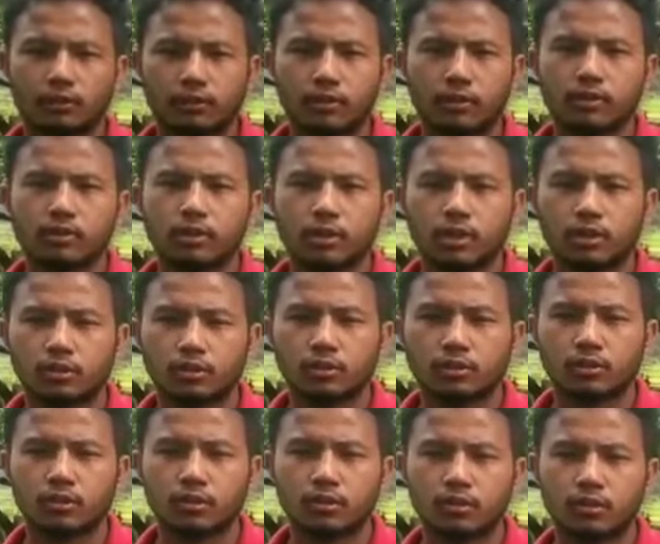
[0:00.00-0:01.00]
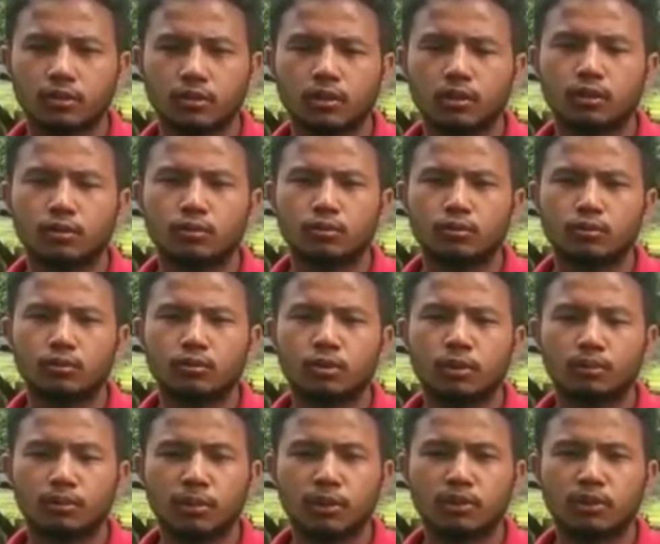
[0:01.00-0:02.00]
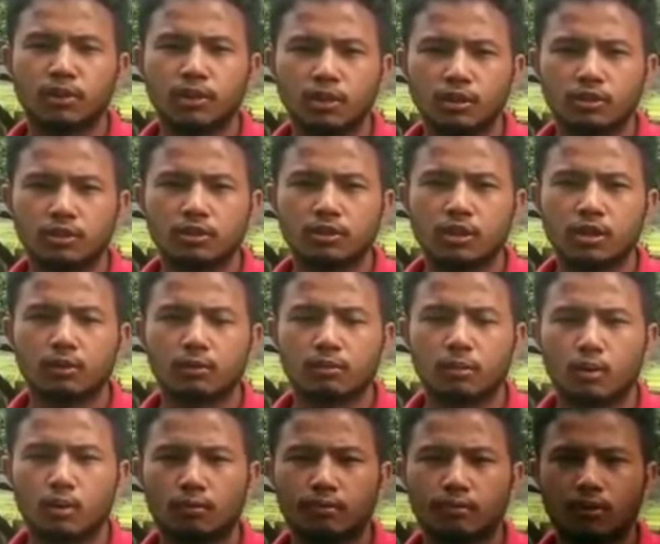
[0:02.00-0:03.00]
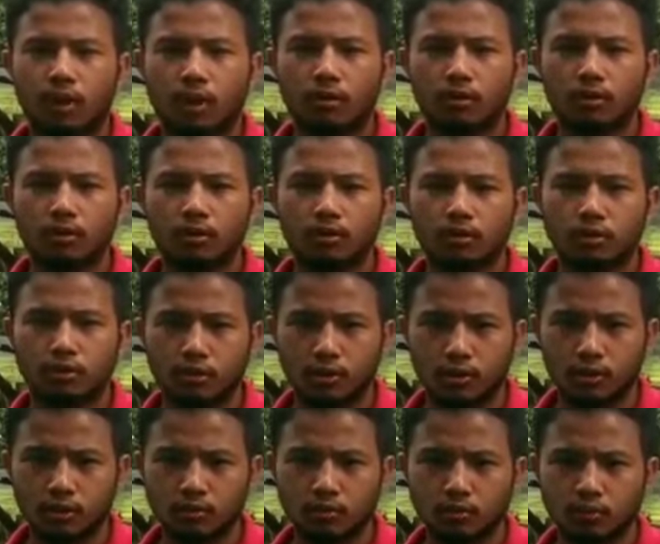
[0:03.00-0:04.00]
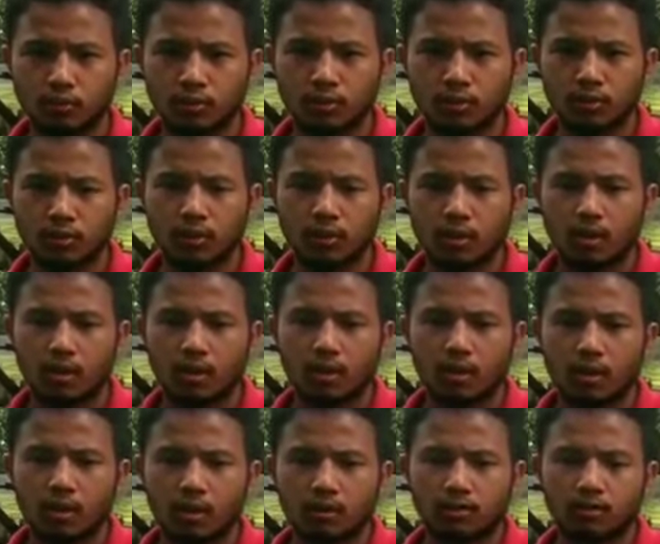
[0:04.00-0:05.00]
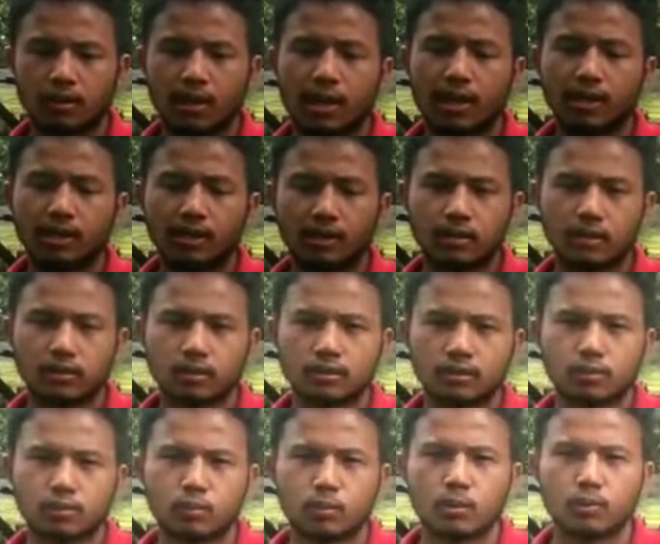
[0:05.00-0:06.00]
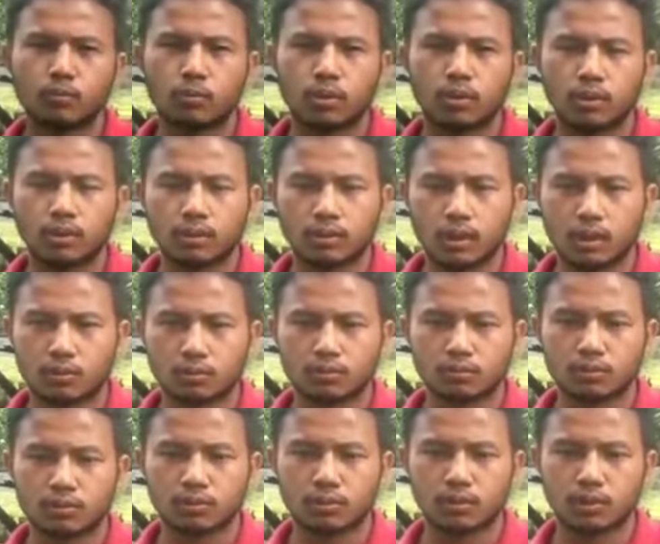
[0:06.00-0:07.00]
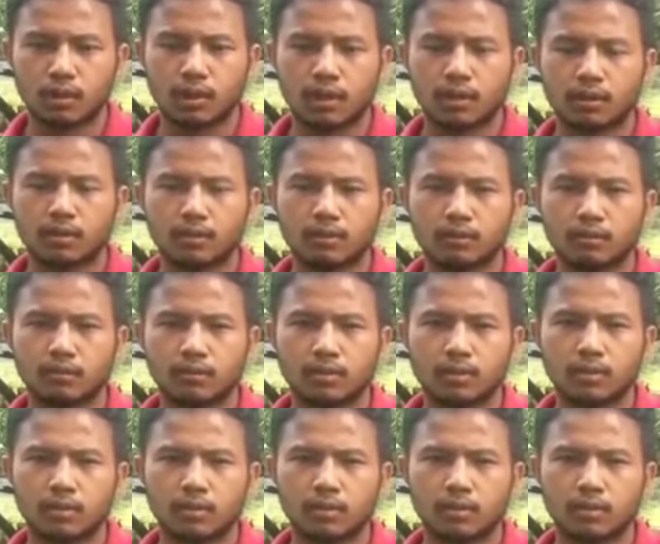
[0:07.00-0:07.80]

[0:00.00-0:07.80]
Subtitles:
encourages us to complete each step of our dissertation work and guiding us when we are in doubts and